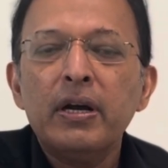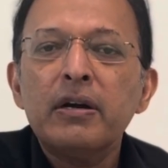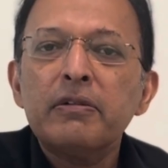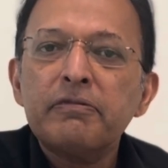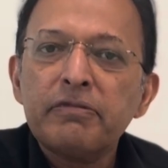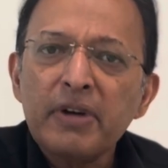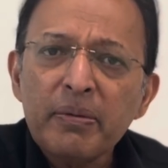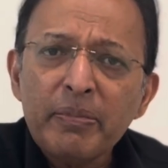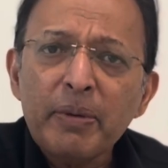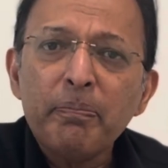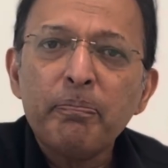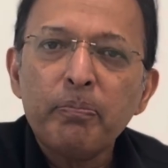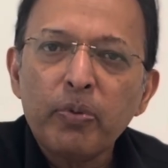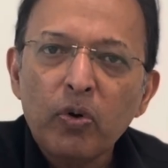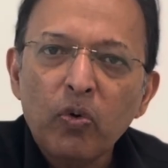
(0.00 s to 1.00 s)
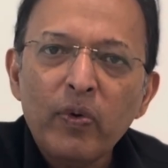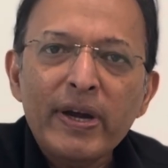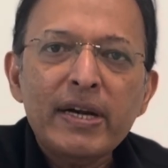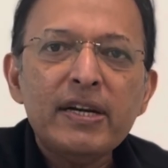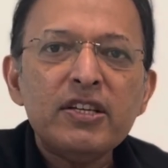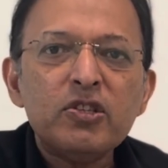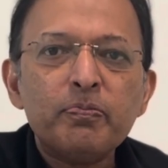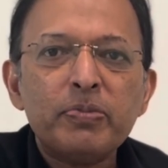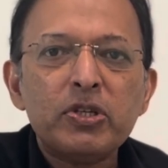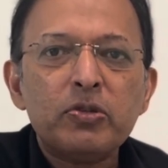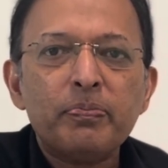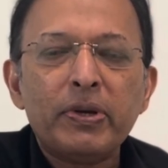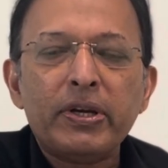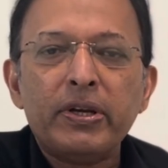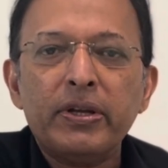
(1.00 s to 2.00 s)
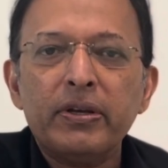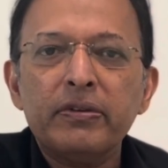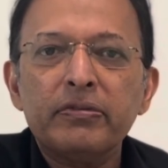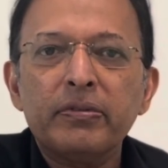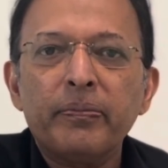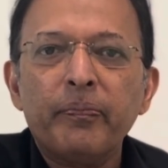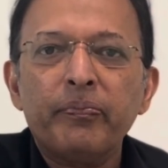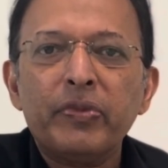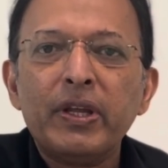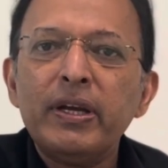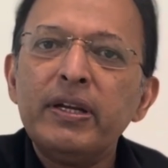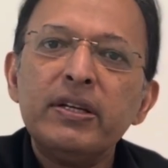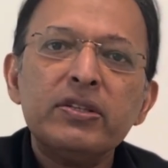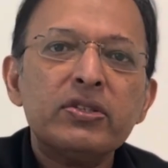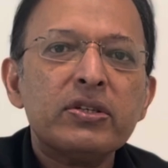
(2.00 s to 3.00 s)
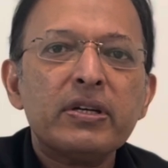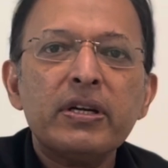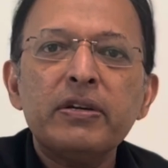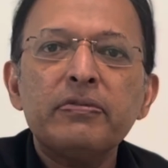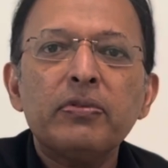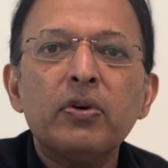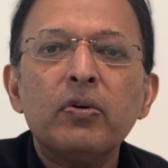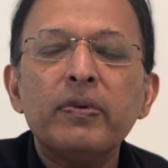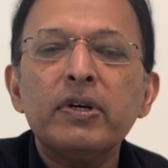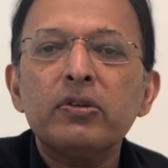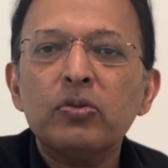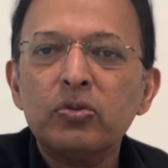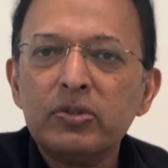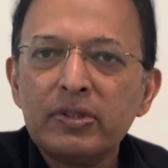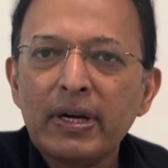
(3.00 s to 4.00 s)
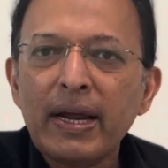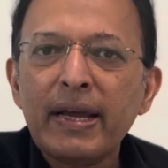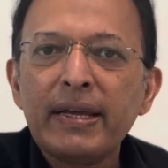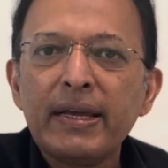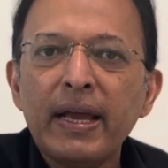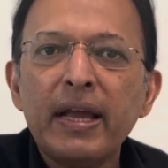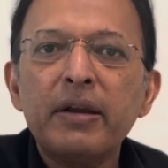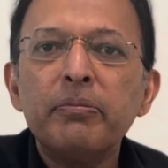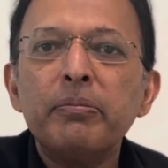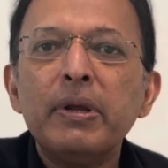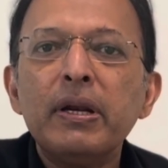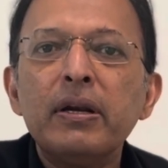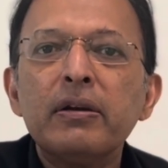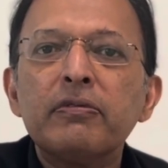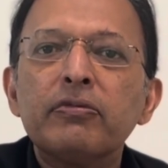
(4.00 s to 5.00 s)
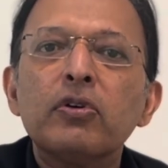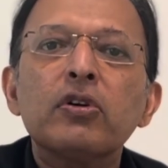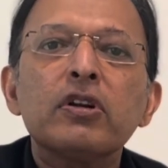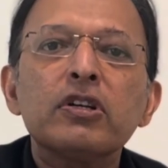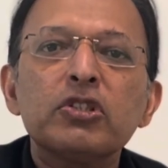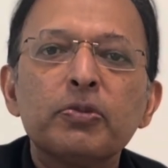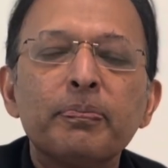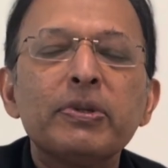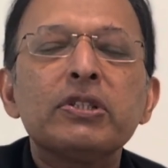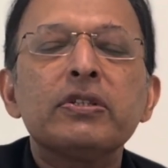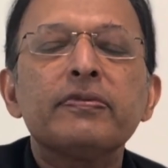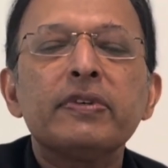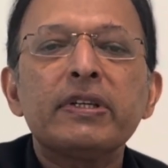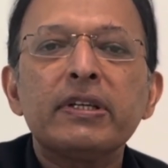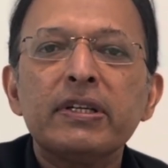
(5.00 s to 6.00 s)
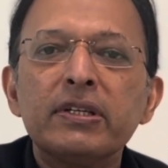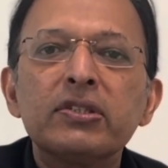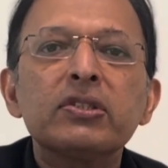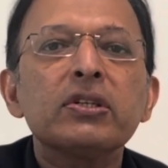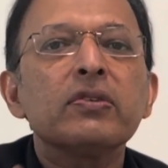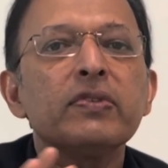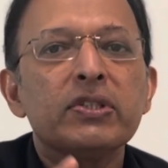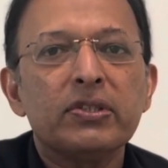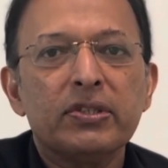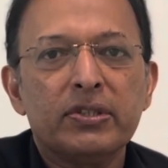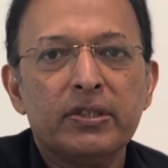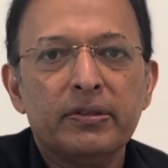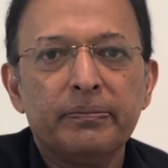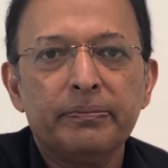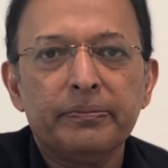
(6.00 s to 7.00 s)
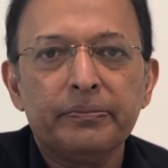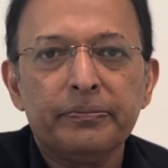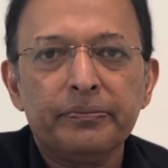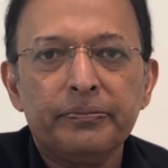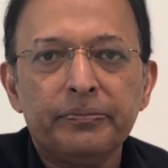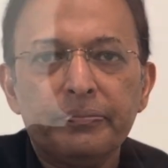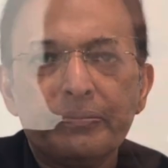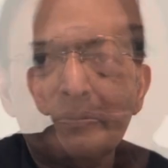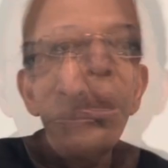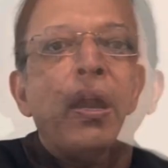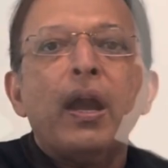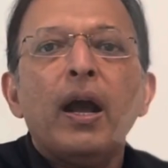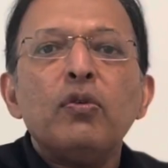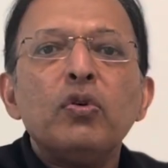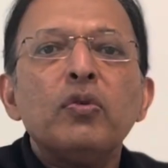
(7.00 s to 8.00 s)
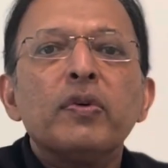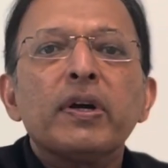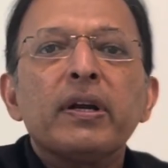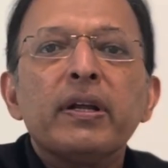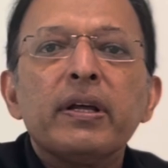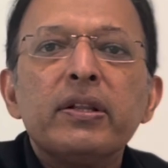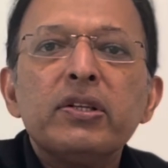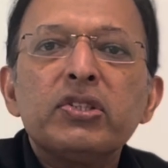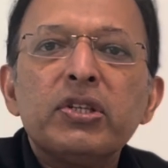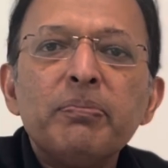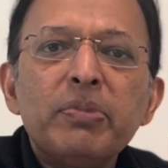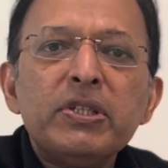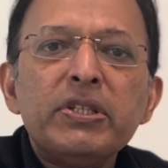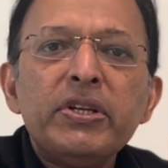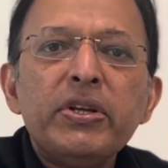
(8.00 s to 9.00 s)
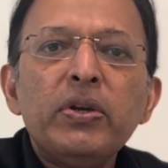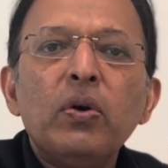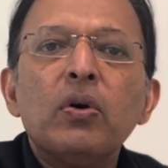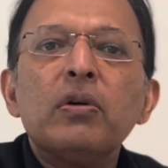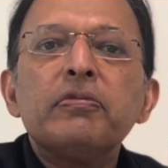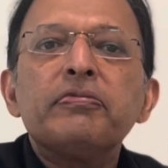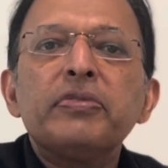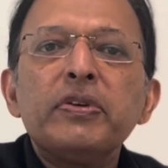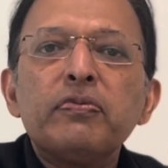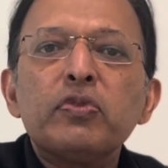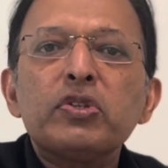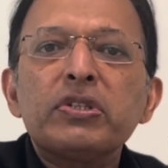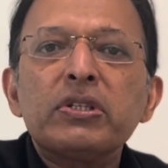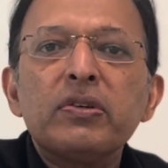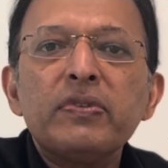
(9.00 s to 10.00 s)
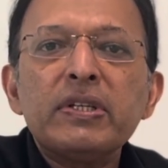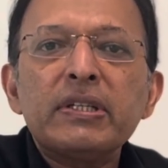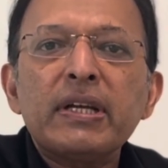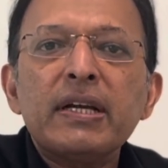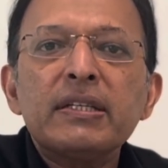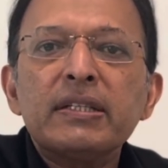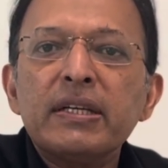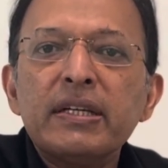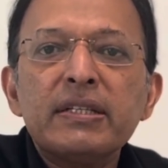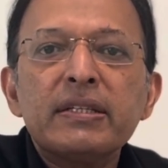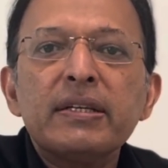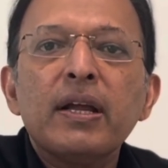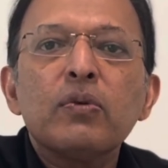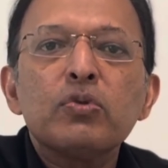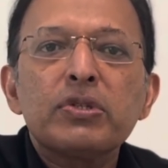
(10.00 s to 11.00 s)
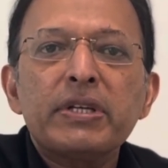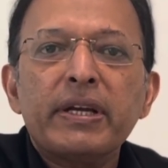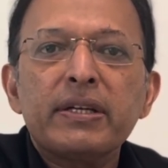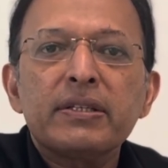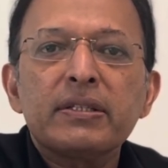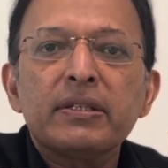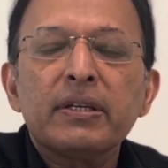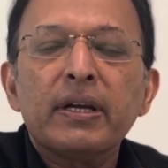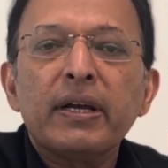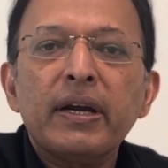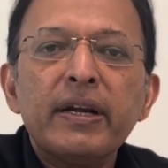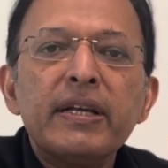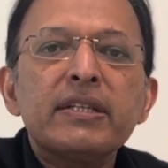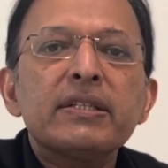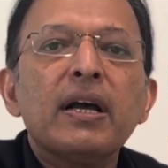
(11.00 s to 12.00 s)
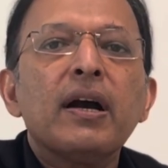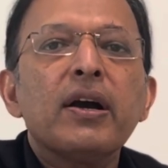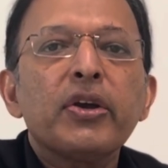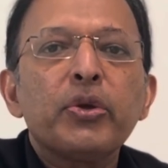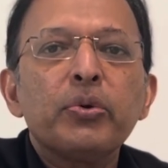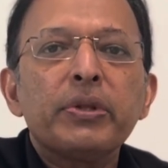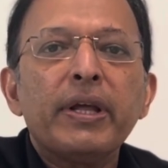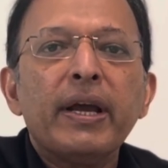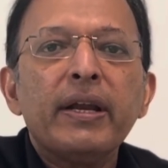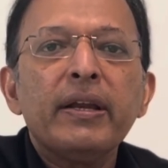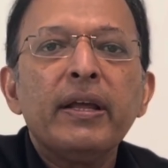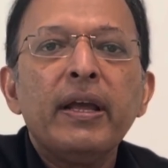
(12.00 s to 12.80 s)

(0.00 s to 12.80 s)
From a provider's perspective, it is straightforward to track and bill for specific services. However, the simplicity of fee for service has its downsides. Critics argue that